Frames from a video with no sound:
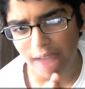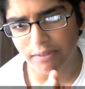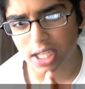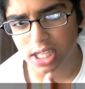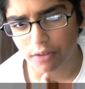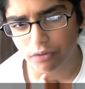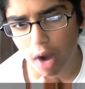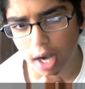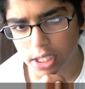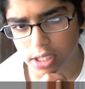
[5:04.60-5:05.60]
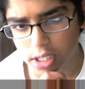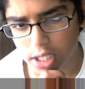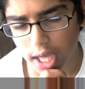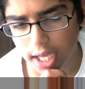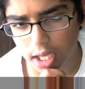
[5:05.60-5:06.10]
Nights at Freddy's is
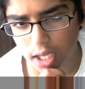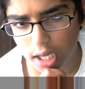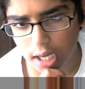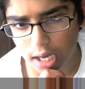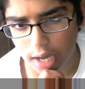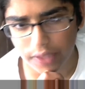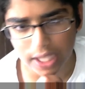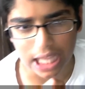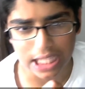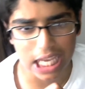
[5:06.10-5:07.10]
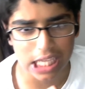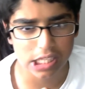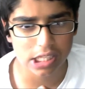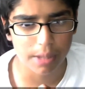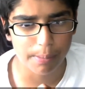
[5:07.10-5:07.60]
like a thing that
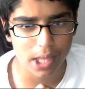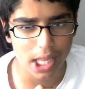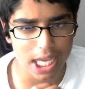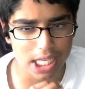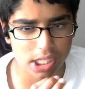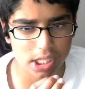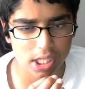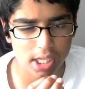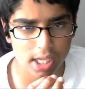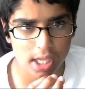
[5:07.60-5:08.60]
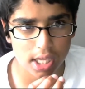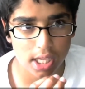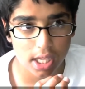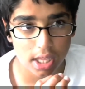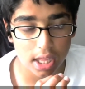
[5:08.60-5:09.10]
takes place,
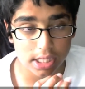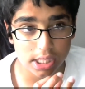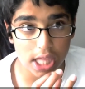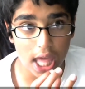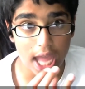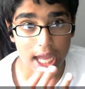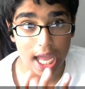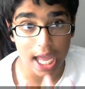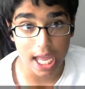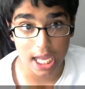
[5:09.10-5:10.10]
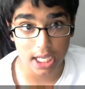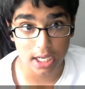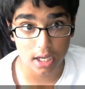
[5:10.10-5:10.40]
let's say, in.